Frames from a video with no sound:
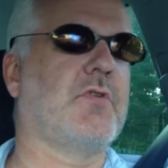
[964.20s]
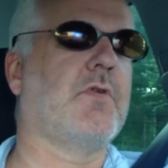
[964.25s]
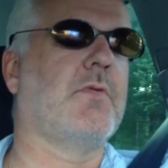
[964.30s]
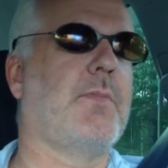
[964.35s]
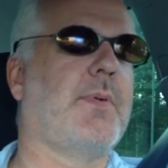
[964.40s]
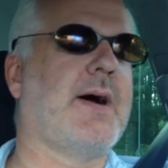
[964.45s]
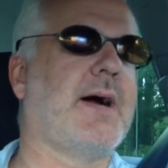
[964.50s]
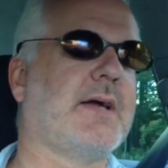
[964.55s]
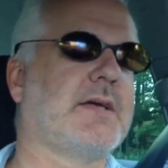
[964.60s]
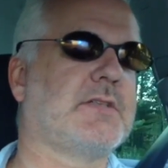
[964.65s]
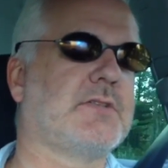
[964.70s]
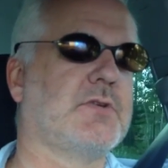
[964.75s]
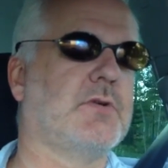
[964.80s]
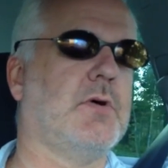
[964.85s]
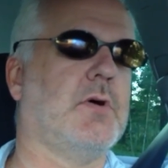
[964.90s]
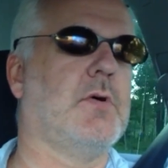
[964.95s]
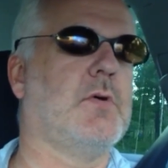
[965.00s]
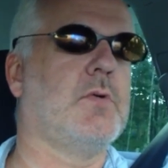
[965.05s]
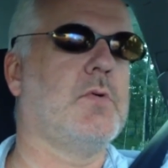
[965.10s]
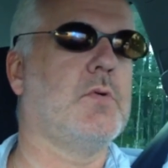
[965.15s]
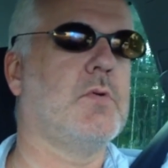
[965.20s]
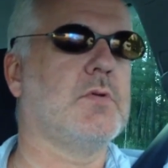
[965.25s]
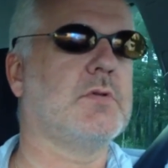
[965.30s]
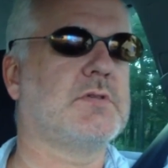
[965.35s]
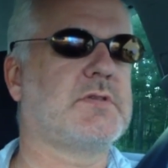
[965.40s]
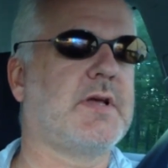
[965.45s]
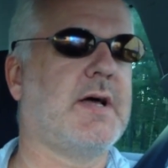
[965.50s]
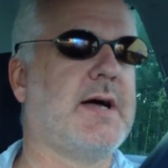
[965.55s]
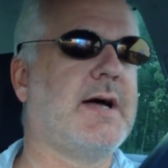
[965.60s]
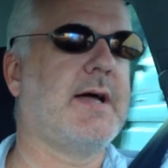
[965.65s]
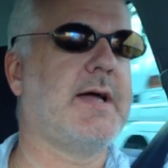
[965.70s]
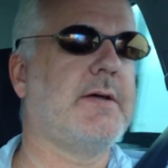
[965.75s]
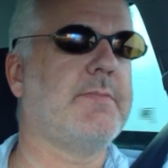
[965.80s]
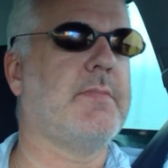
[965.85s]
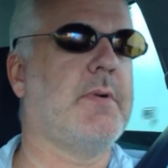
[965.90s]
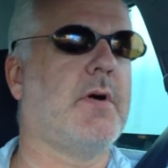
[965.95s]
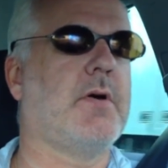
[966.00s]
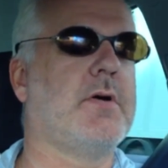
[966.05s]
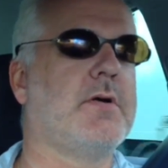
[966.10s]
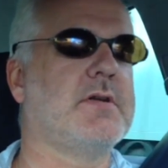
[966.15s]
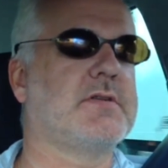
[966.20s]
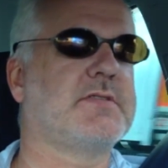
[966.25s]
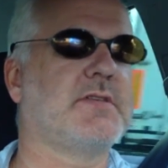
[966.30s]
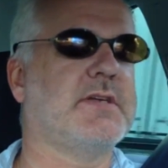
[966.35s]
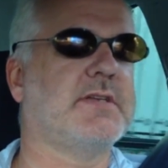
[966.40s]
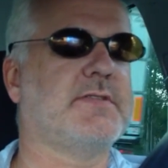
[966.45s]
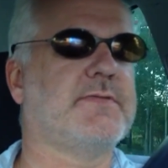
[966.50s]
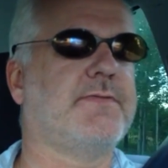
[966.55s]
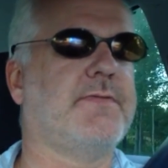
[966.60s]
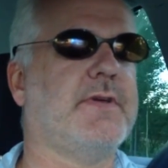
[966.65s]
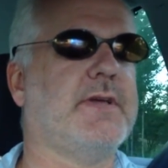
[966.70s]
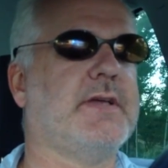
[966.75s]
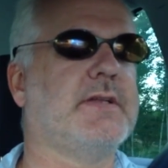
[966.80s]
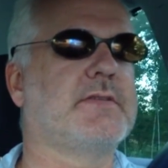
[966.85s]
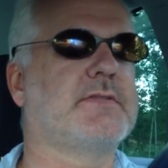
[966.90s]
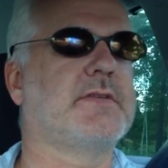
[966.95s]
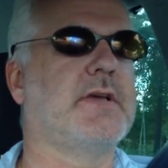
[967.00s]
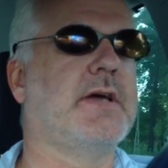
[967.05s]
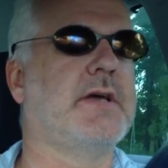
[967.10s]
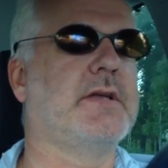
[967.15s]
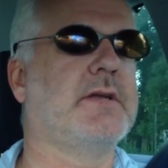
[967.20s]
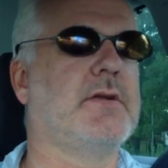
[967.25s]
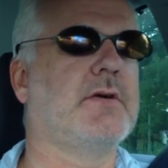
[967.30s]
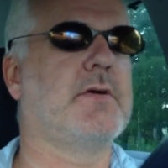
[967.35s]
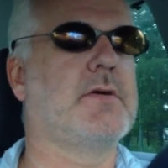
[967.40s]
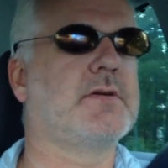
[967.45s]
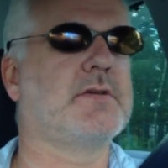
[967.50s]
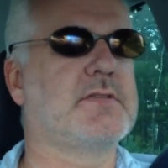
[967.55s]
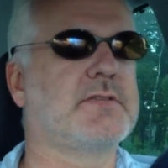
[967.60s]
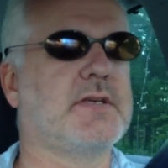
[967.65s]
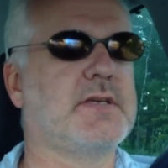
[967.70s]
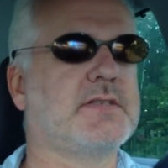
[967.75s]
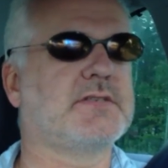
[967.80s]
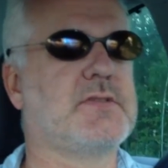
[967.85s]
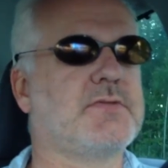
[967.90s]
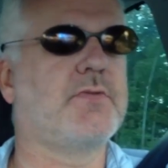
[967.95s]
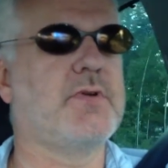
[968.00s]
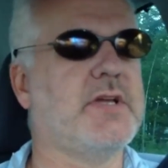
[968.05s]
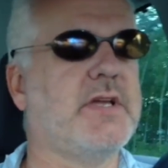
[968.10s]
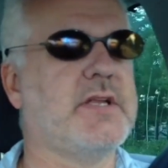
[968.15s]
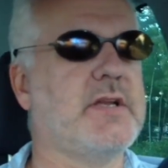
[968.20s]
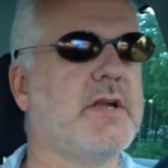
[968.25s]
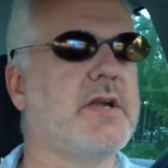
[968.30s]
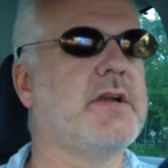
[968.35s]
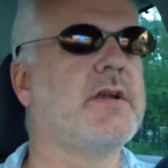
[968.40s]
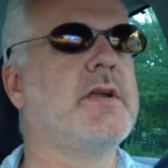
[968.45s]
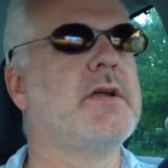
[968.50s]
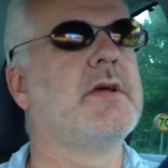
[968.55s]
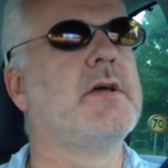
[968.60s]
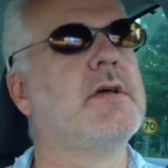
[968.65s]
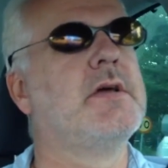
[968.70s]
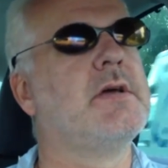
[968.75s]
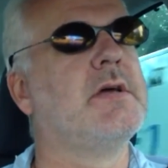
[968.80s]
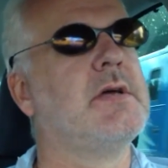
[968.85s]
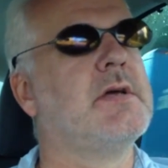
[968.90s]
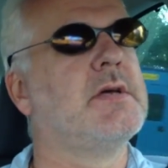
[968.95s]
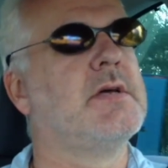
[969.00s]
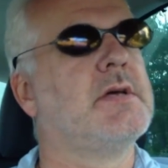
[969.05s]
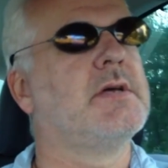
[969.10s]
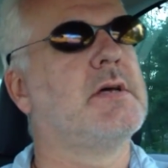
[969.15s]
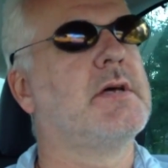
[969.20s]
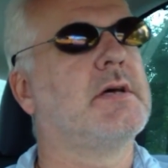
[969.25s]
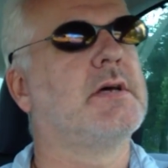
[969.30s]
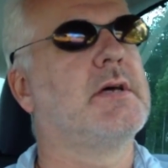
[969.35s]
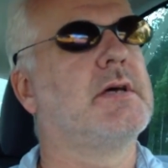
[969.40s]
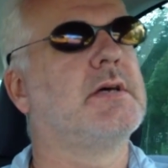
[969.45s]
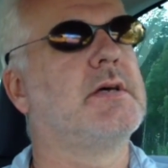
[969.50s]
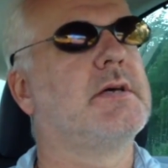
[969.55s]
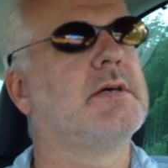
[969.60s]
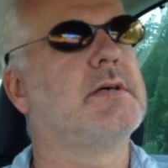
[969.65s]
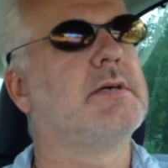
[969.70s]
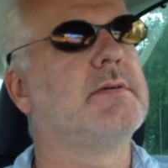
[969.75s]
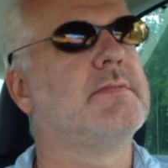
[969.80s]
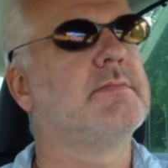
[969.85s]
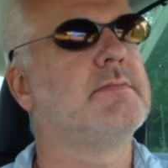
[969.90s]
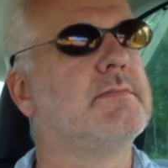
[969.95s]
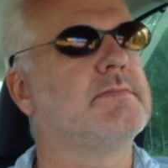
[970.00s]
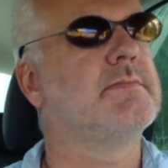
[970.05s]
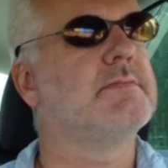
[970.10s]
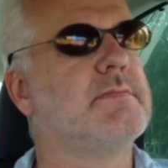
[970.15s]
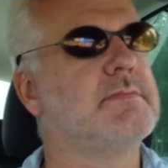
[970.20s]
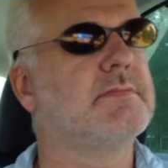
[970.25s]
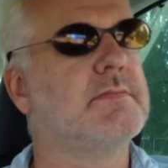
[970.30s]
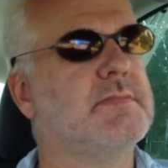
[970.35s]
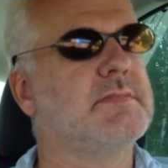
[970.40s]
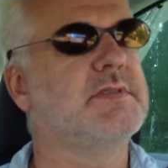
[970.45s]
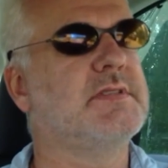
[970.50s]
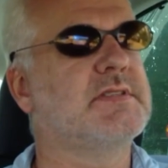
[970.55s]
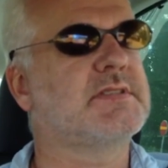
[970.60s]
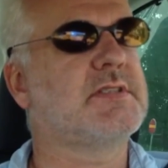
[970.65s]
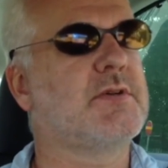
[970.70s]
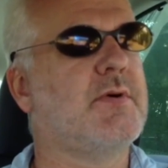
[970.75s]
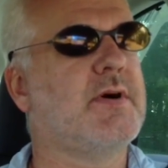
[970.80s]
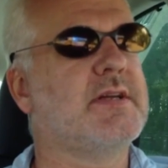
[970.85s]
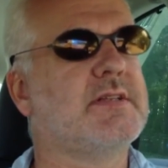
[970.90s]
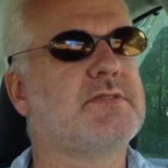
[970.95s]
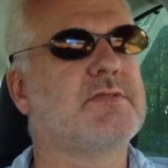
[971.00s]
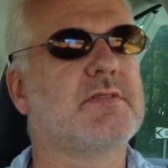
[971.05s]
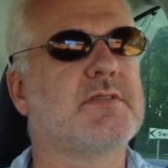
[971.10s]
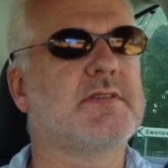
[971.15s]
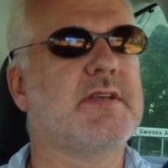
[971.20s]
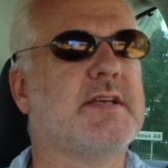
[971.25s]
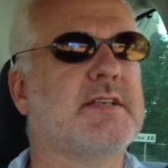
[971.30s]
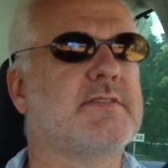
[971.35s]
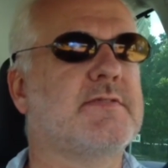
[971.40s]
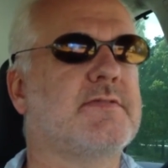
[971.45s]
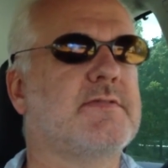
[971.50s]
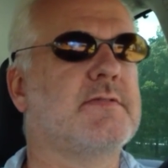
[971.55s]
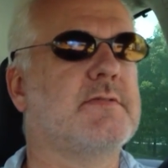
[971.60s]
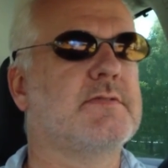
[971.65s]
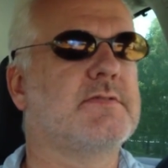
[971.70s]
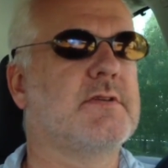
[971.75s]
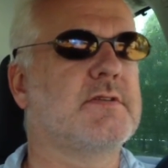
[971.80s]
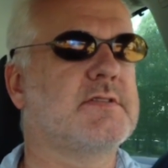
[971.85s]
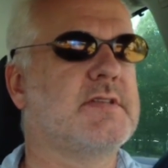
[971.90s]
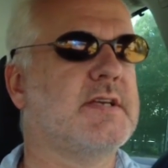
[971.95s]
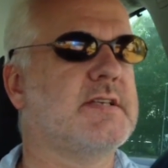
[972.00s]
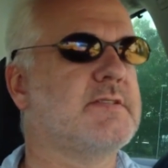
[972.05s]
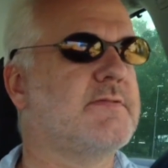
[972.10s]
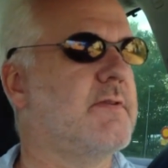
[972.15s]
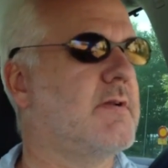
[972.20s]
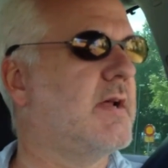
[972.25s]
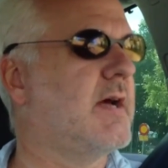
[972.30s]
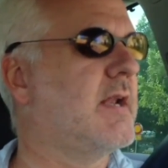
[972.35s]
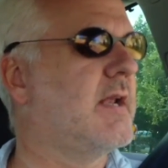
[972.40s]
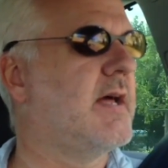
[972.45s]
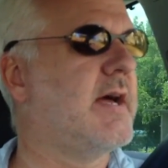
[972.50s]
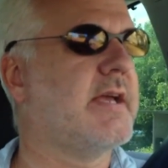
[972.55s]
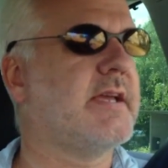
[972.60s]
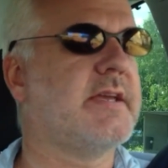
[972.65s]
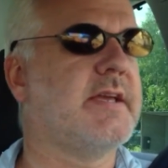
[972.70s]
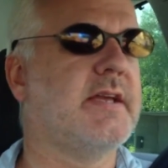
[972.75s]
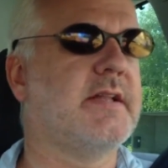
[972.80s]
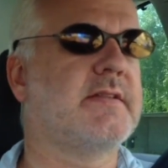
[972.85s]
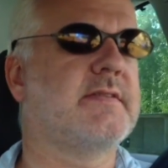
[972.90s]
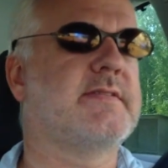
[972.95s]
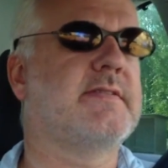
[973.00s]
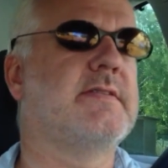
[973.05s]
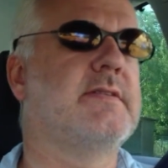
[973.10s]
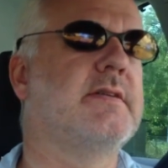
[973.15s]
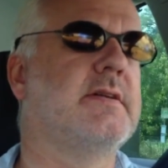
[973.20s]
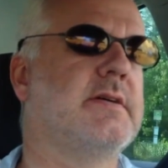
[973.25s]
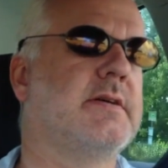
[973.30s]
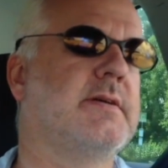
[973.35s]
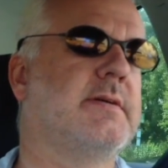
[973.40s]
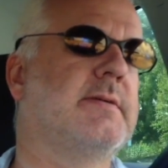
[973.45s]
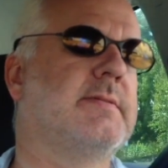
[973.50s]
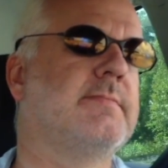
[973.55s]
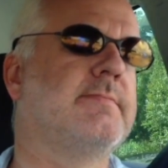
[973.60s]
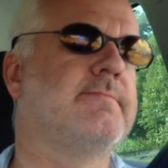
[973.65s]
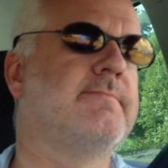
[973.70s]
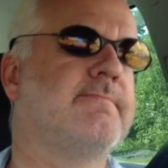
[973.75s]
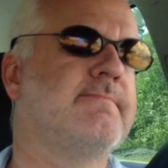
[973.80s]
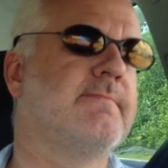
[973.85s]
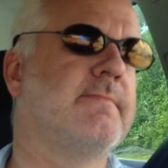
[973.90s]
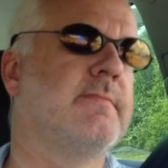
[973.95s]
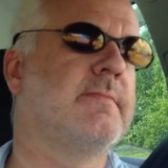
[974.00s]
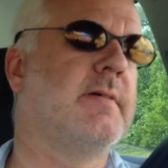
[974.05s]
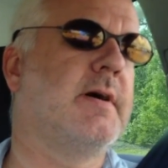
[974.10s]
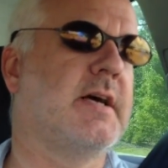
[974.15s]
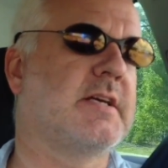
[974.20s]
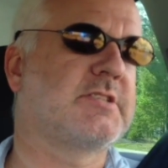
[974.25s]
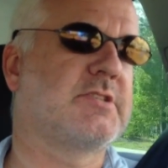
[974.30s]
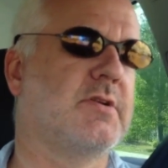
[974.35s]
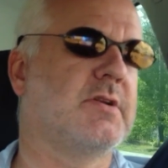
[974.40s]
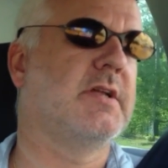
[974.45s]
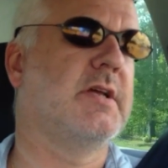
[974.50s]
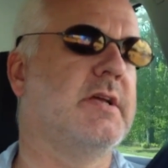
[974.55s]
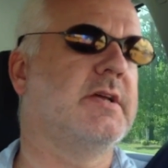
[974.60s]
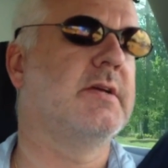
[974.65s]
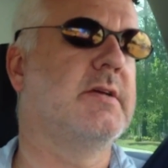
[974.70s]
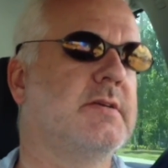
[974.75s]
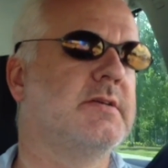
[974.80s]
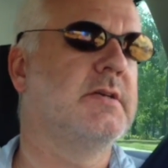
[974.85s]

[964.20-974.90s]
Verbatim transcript: go back to old time R S S feeds and R S S Reader um, is quite success- successful. I like it, um, actually.